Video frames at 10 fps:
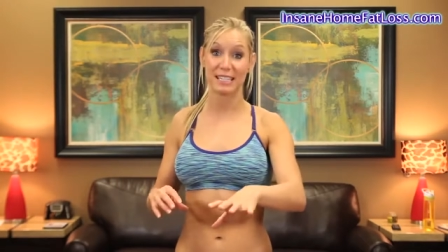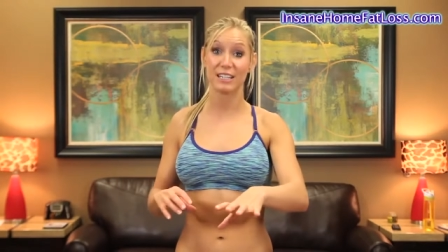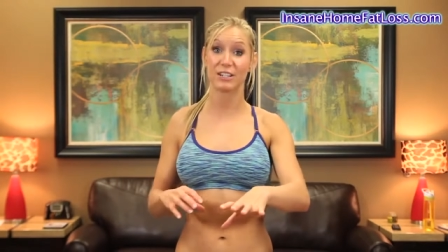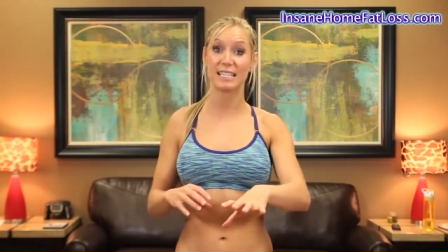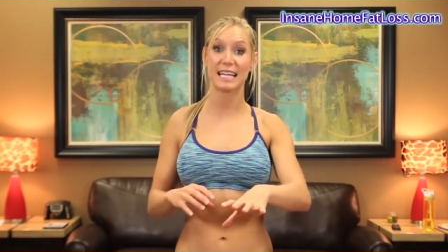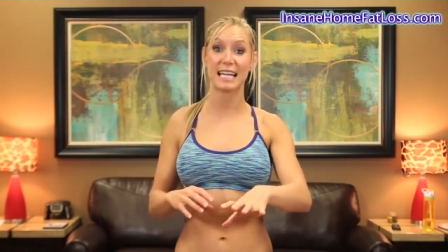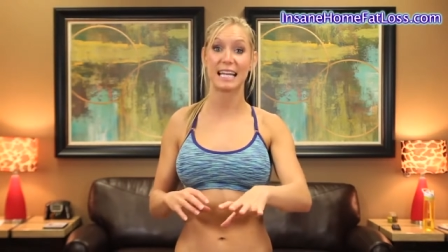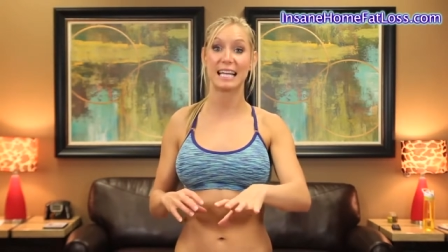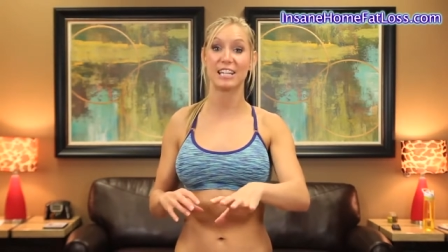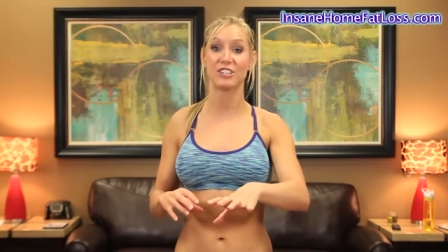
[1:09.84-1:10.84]
D you're
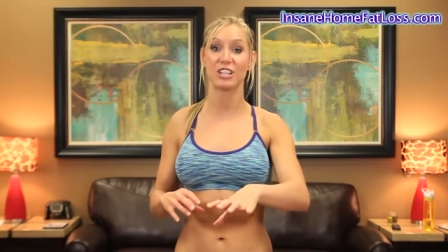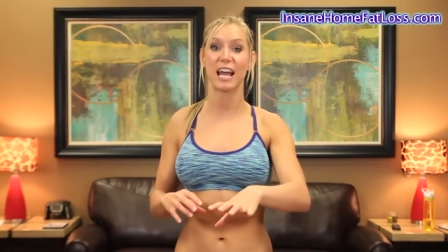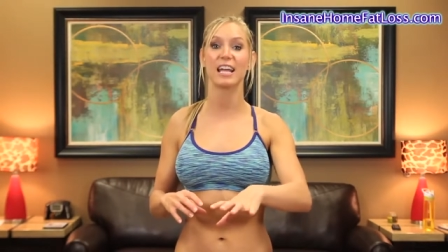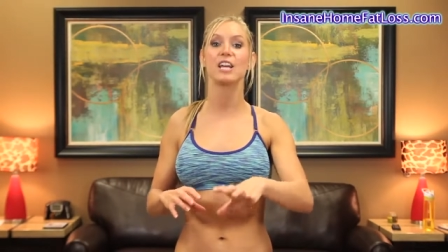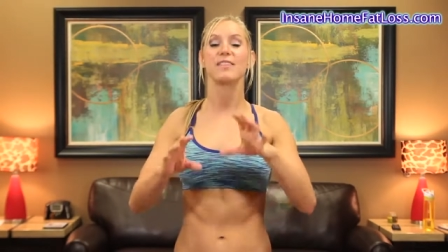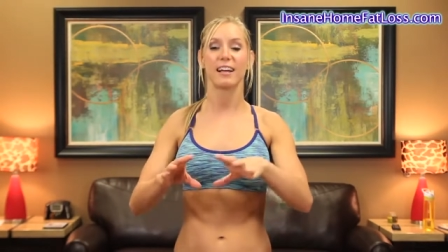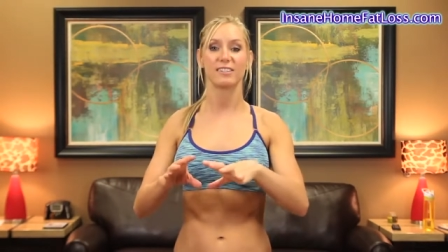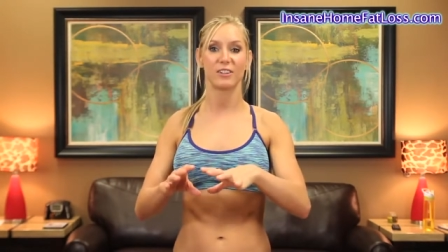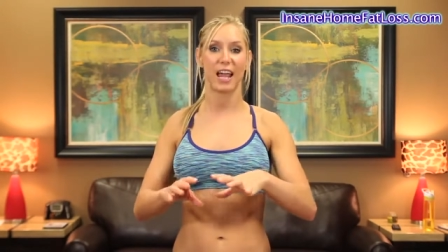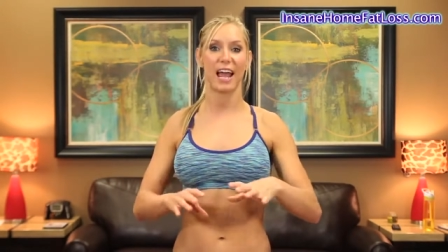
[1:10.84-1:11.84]
intaking each day.
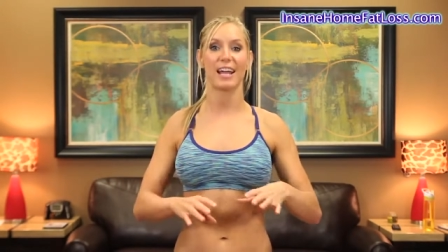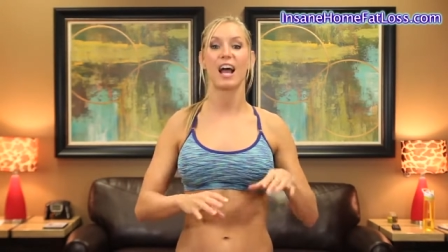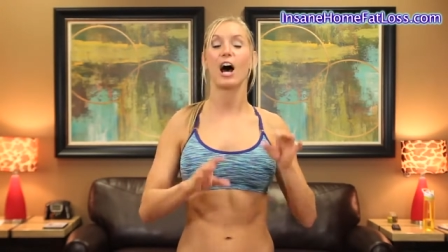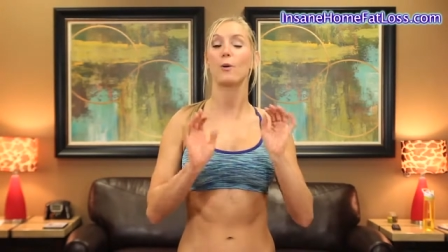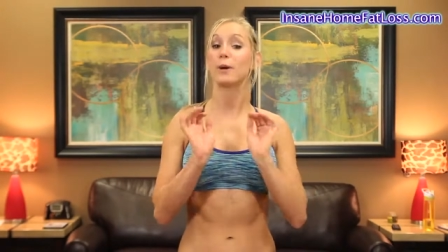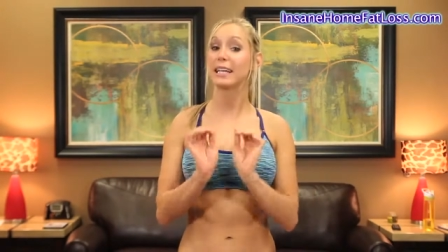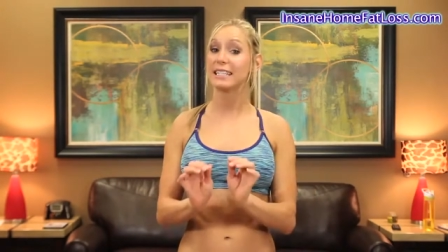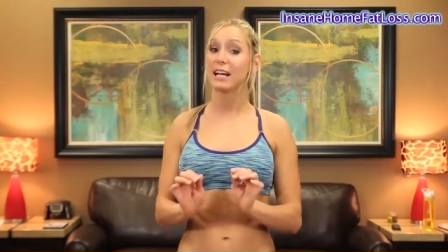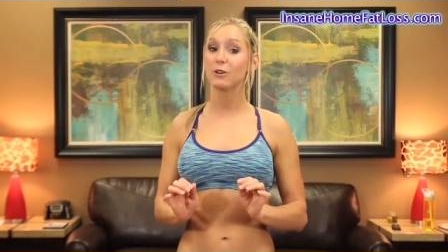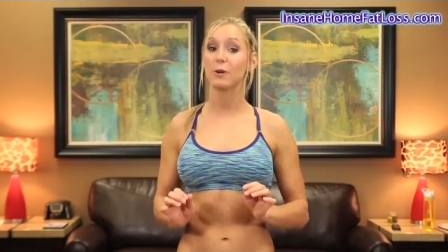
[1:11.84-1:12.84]
That's okay. I'll break it down